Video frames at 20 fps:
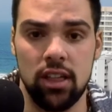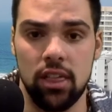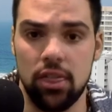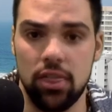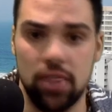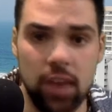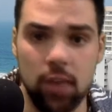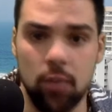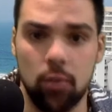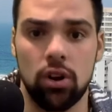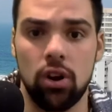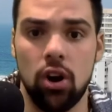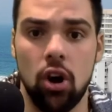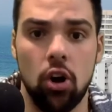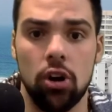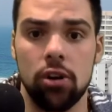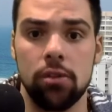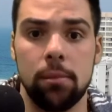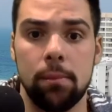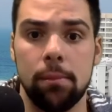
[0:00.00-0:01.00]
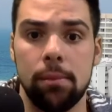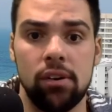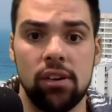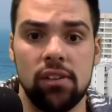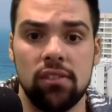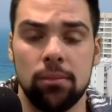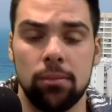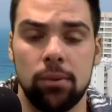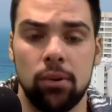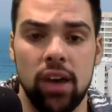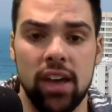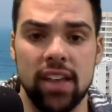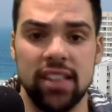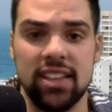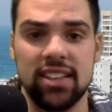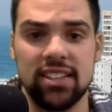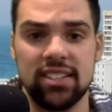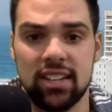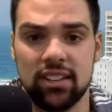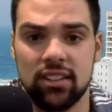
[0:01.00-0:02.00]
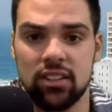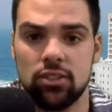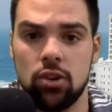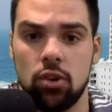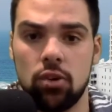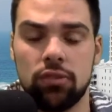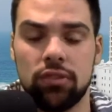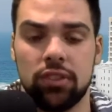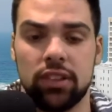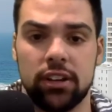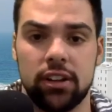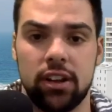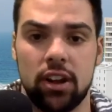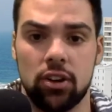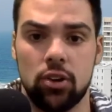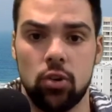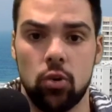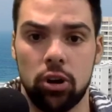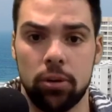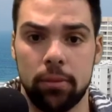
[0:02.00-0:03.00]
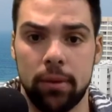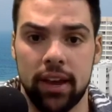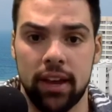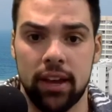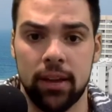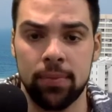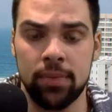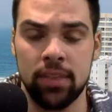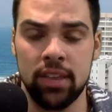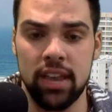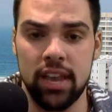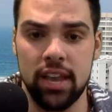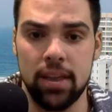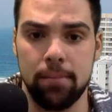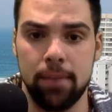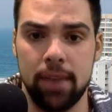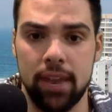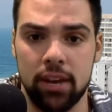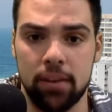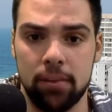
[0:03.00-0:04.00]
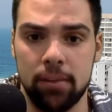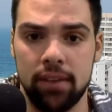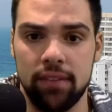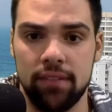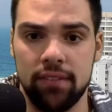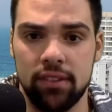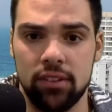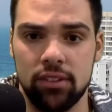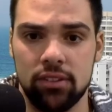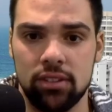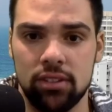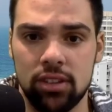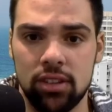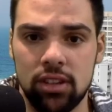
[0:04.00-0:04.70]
They were unbelievable, and they set the tone for their young quarterback in Baker Mayfield.